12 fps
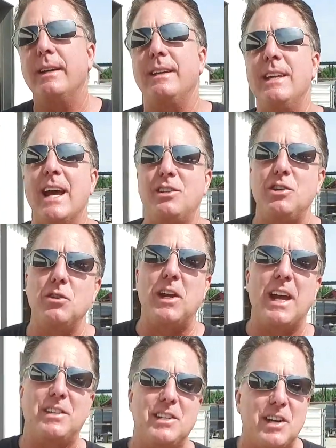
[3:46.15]
Yes, you
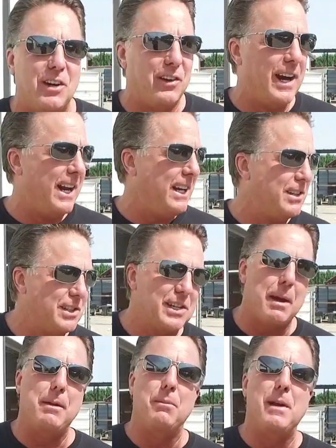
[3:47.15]
guessed it already, because it'll
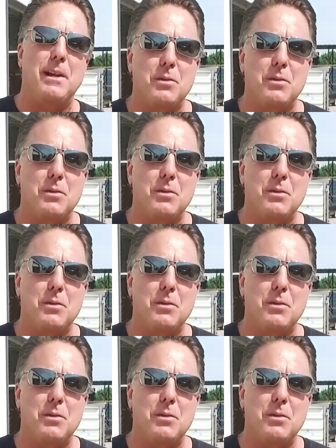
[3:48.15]
take me a minute